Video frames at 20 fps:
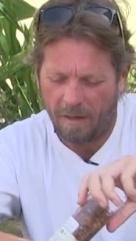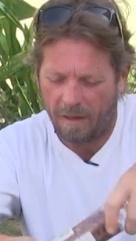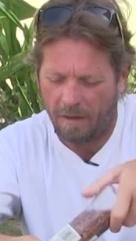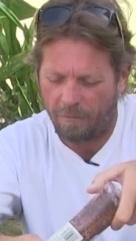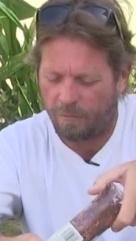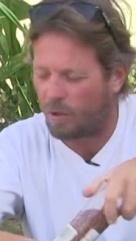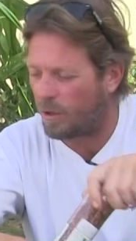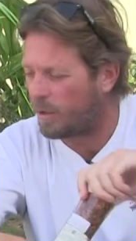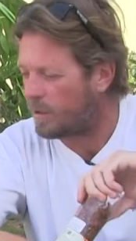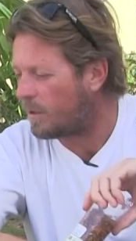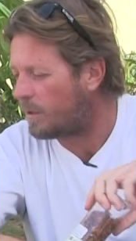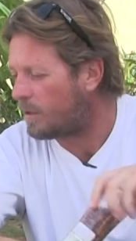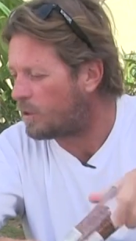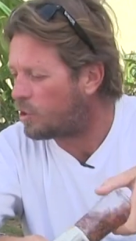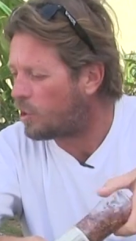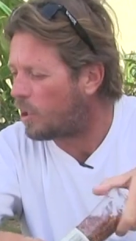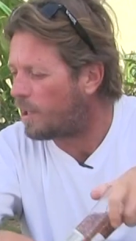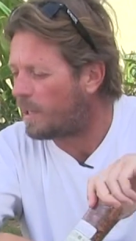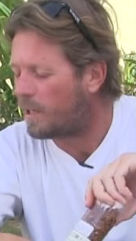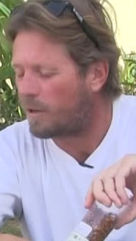I've got the
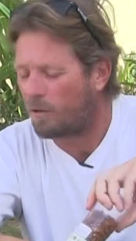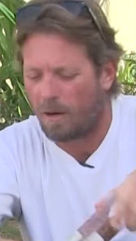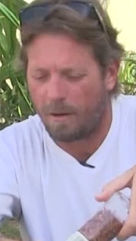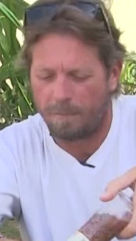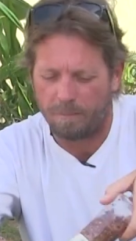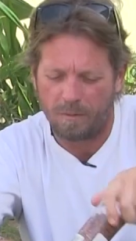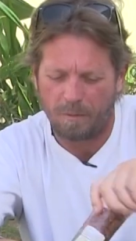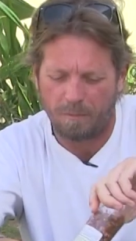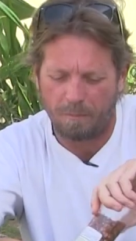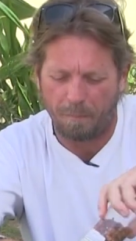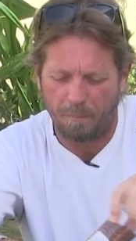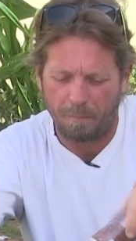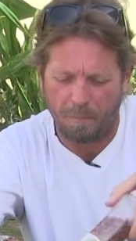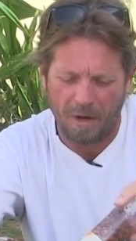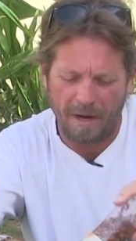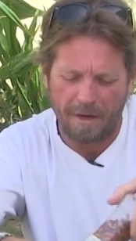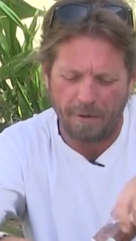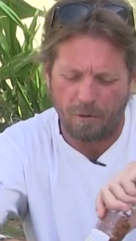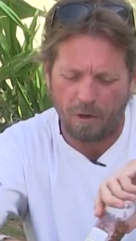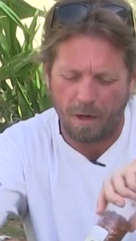chili
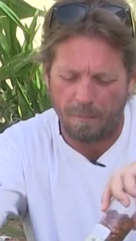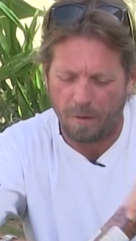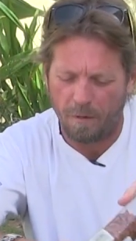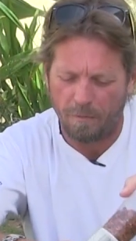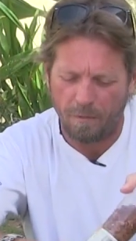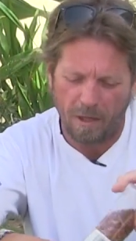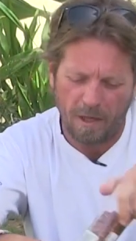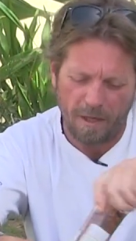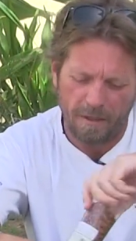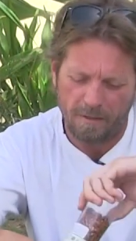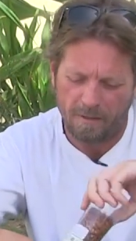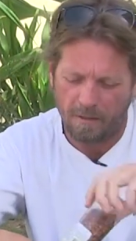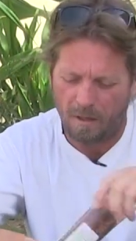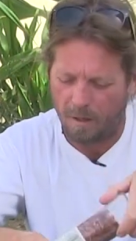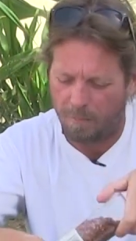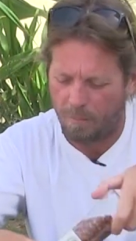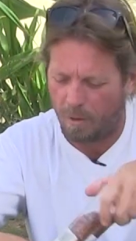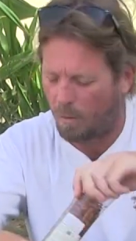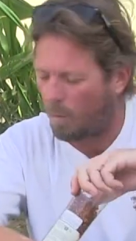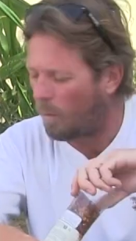breadcrumb over there, so
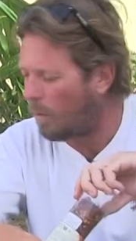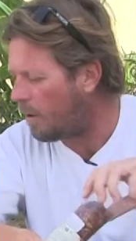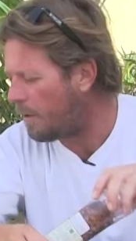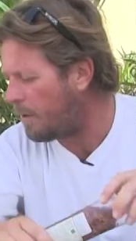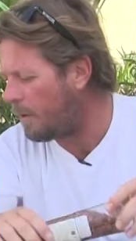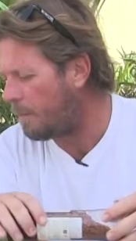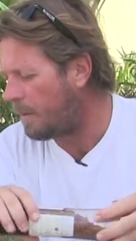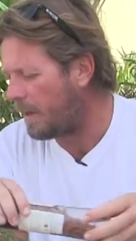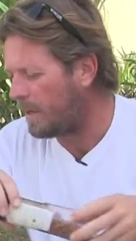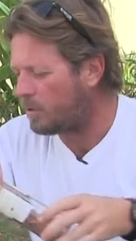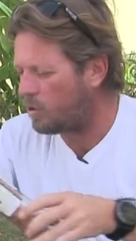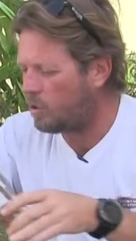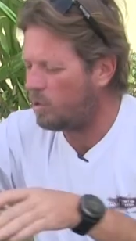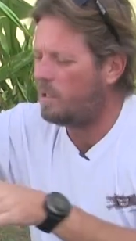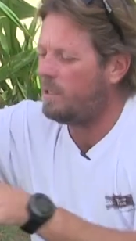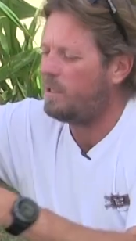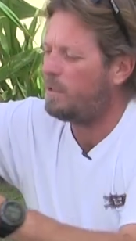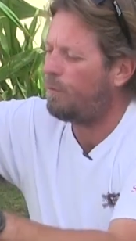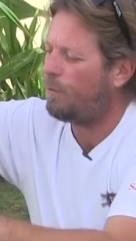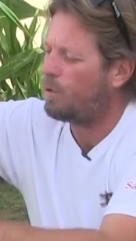I'm not worried about
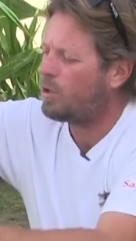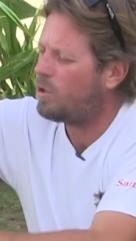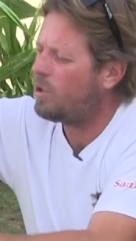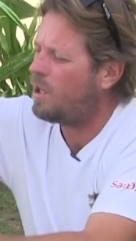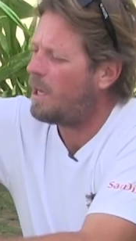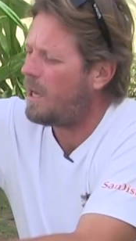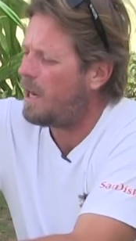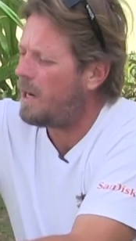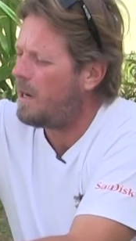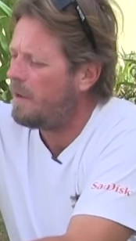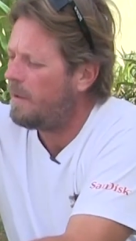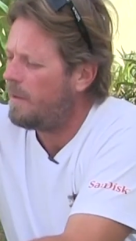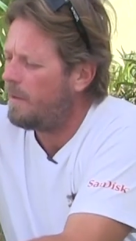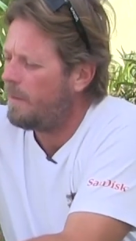chilies for today.